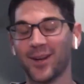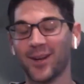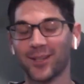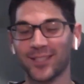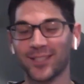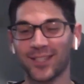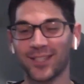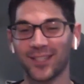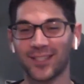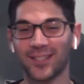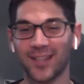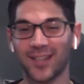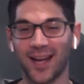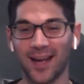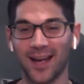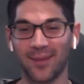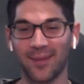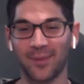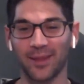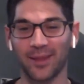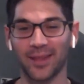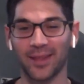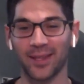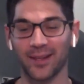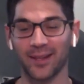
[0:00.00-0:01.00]
it's a good
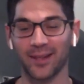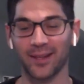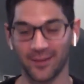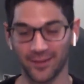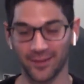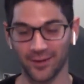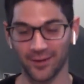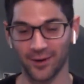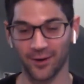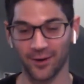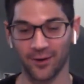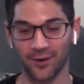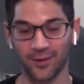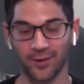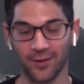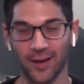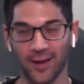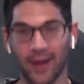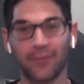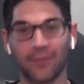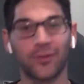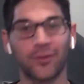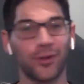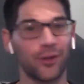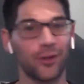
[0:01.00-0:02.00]
time. And then,
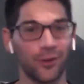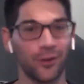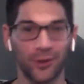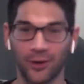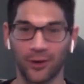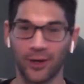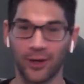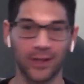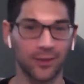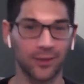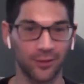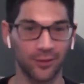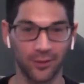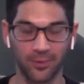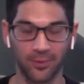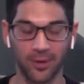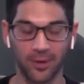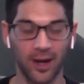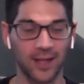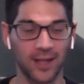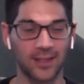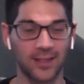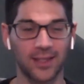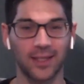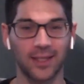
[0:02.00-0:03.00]
after you'll get through the
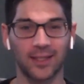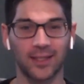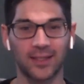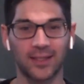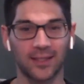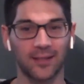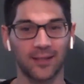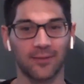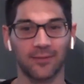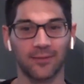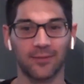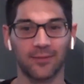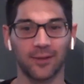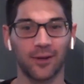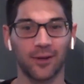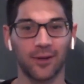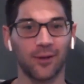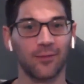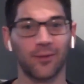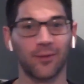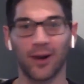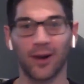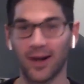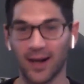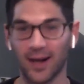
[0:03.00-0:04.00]
process. If
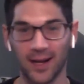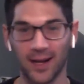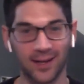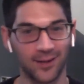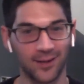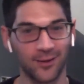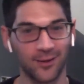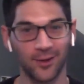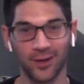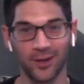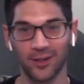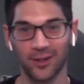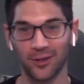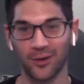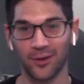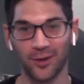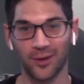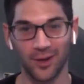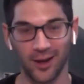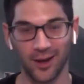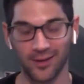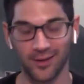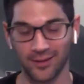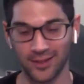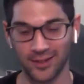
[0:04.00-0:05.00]
Ray and I can do it, you
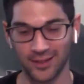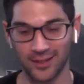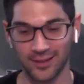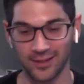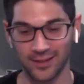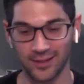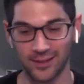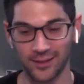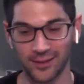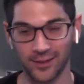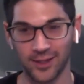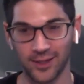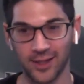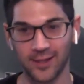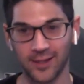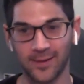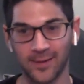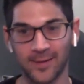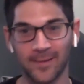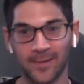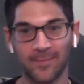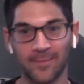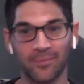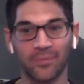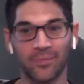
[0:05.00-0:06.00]
can obviously do it.
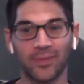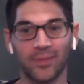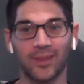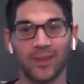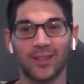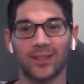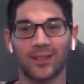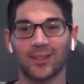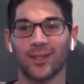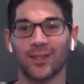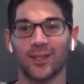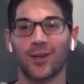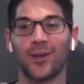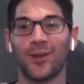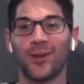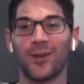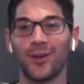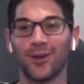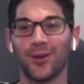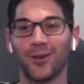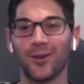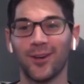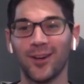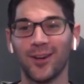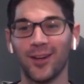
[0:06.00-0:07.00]
So
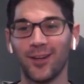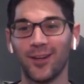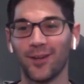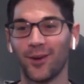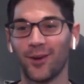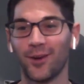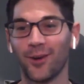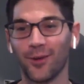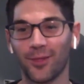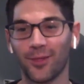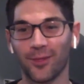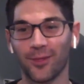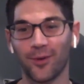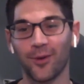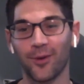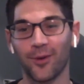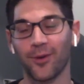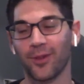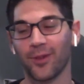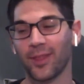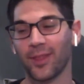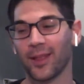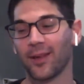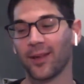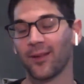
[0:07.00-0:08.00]
you go through,
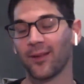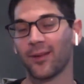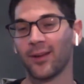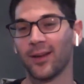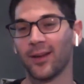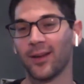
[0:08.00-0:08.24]
and then,